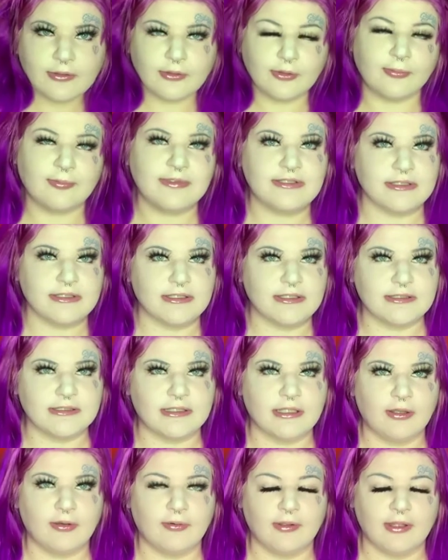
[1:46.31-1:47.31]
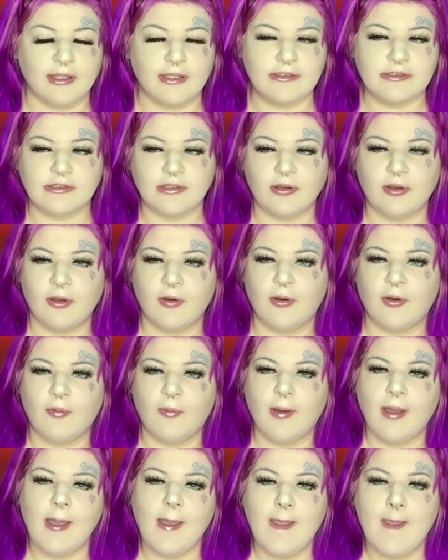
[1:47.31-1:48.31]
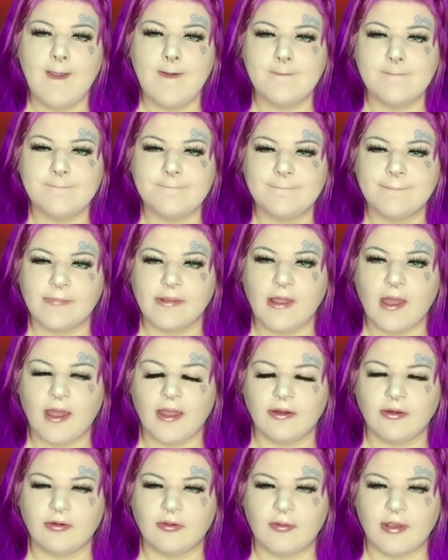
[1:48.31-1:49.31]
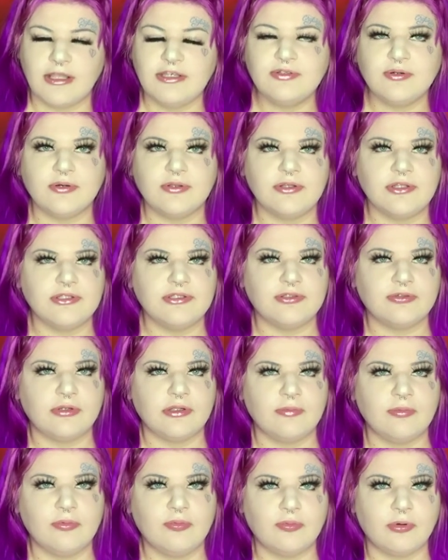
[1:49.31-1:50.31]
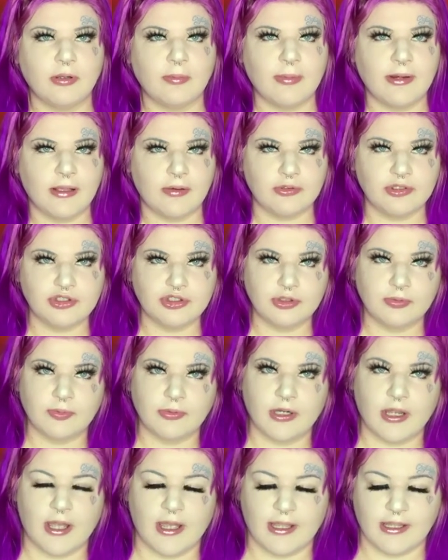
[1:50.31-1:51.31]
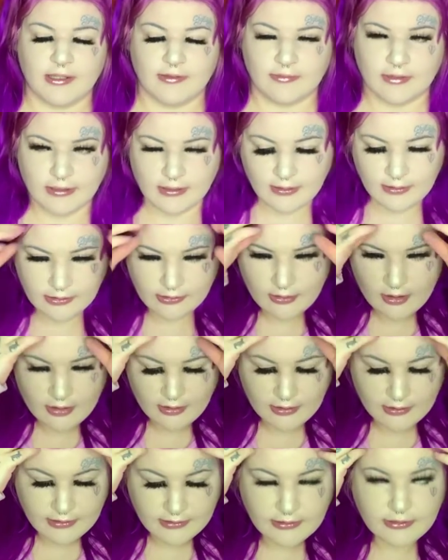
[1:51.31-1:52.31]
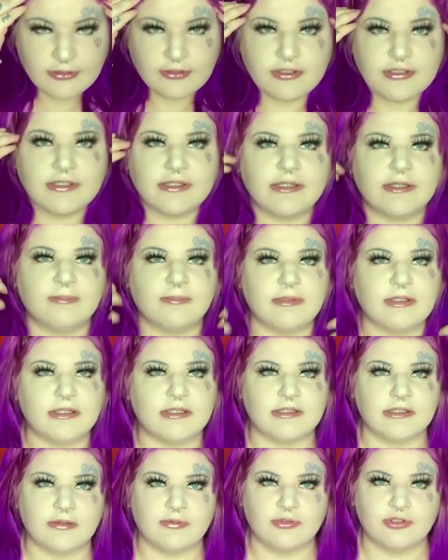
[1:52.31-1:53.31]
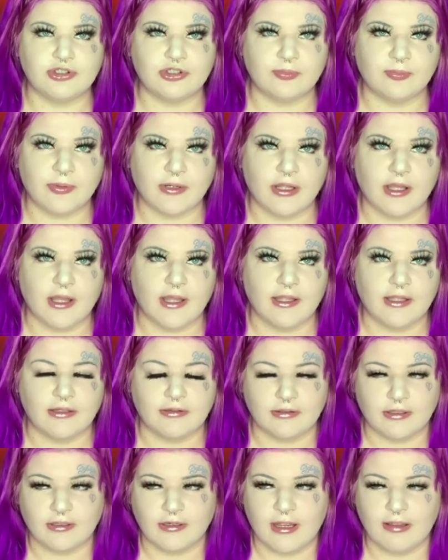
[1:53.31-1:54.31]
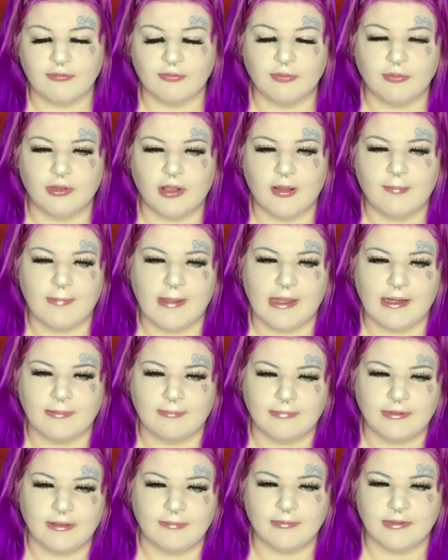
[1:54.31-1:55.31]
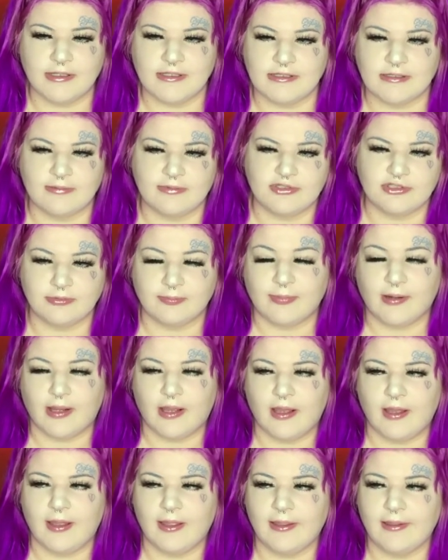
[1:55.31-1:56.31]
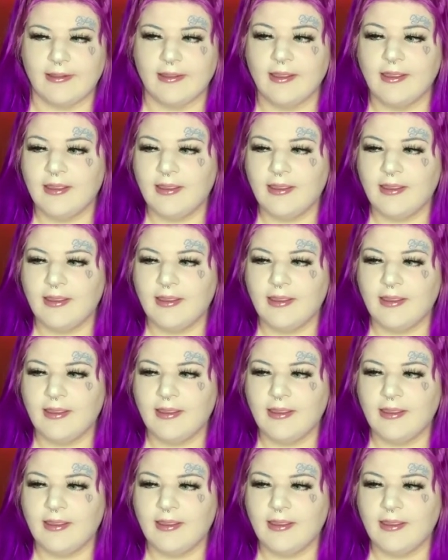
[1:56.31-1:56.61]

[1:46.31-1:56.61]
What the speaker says: No, but seriously, okay, so, I know I told this story before, but I was super high, and, y'all couldn't understand me because I was super high, and then everyone got mad at me because I was super high,